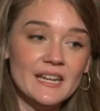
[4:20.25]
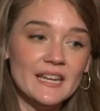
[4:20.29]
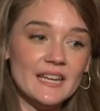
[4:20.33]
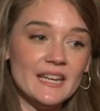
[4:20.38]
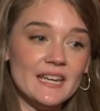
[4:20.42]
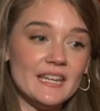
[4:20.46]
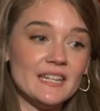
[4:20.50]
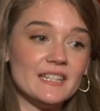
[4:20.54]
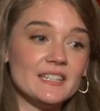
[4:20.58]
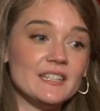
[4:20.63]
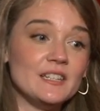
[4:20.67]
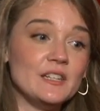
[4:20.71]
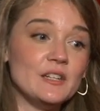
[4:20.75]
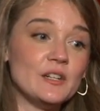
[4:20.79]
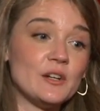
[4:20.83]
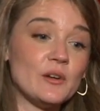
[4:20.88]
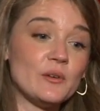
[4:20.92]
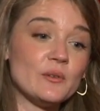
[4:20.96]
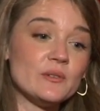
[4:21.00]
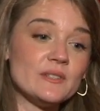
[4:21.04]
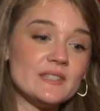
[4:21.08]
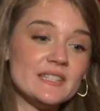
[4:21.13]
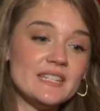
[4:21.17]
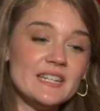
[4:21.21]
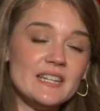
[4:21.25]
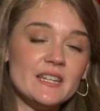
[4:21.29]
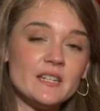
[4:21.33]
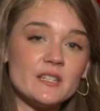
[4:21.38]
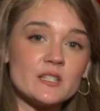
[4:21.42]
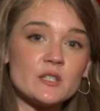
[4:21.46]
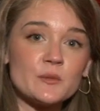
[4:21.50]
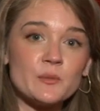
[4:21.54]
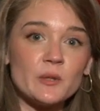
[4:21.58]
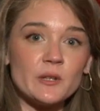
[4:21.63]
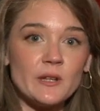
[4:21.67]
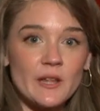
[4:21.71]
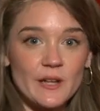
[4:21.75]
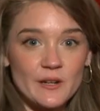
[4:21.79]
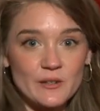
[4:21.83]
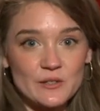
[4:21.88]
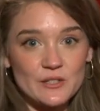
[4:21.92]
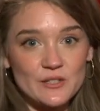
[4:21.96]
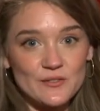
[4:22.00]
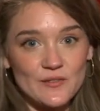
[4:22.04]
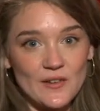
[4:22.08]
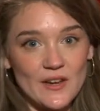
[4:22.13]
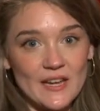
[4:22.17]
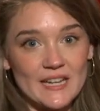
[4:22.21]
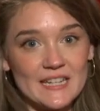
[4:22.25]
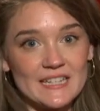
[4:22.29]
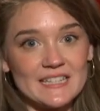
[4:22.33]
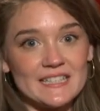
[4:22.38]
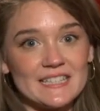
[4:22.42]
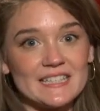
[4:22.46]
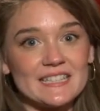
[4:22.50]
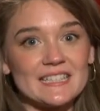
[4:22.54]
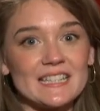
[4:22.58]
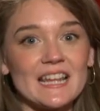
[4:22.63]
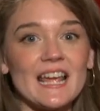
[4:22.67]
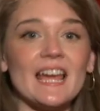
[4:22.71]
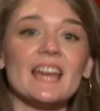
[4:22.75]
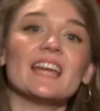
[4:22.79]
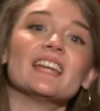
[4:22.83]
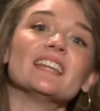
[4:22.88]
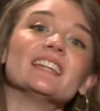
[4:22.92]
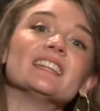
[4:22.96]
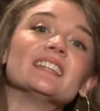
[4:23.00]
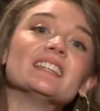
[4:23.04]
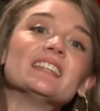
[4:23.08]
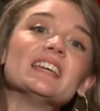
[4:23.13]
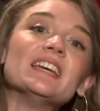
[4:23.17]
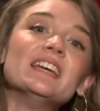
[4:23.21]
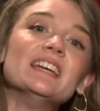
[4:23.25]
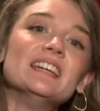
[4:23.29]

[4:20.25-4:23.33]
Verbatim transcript: And, you know, seeing Spiletto's face and